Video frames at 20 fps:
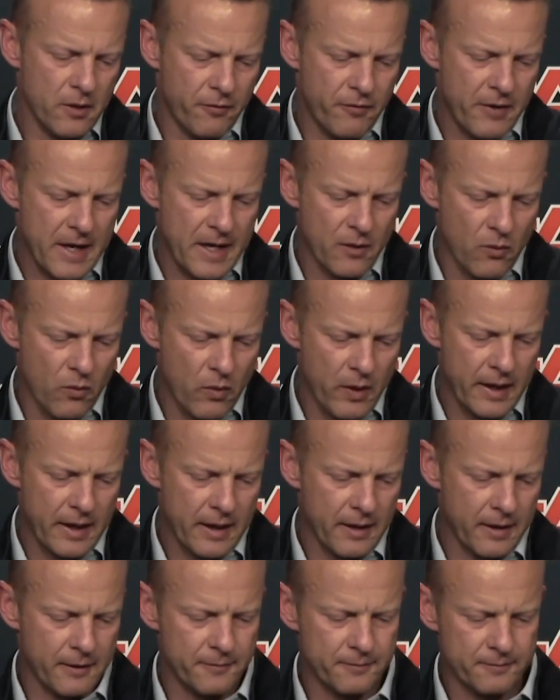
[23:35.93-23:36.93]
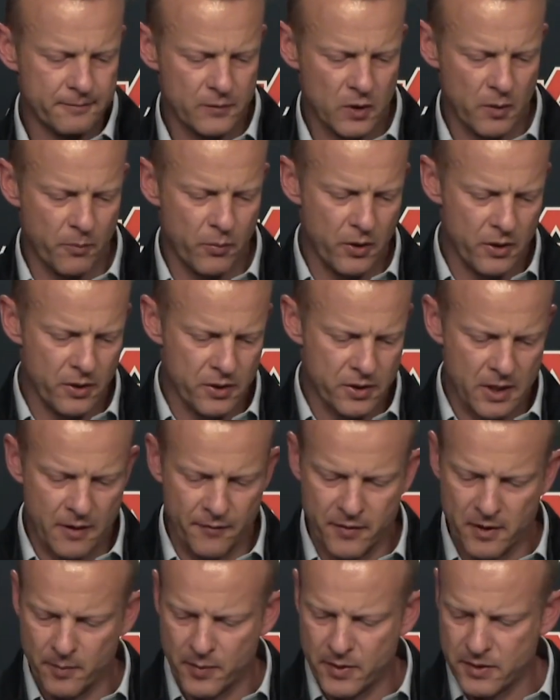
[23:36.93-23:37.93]
find a way to put yourself
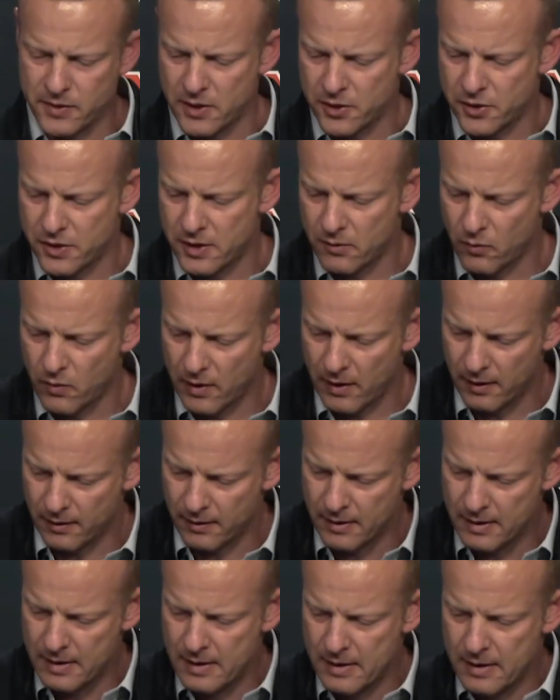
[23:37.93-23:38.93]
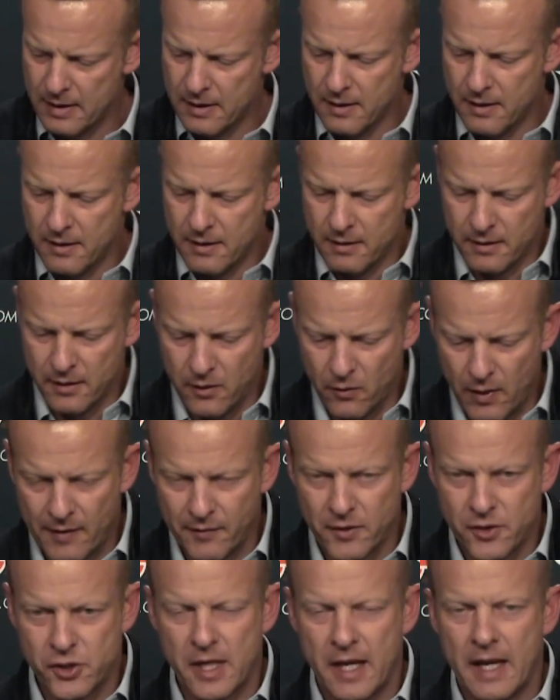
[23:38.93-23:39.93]
in a position where you have a
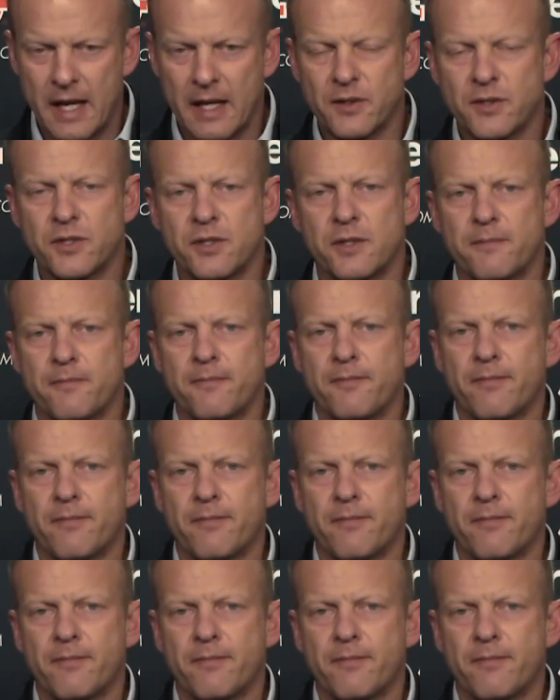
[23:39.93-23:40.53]
chance.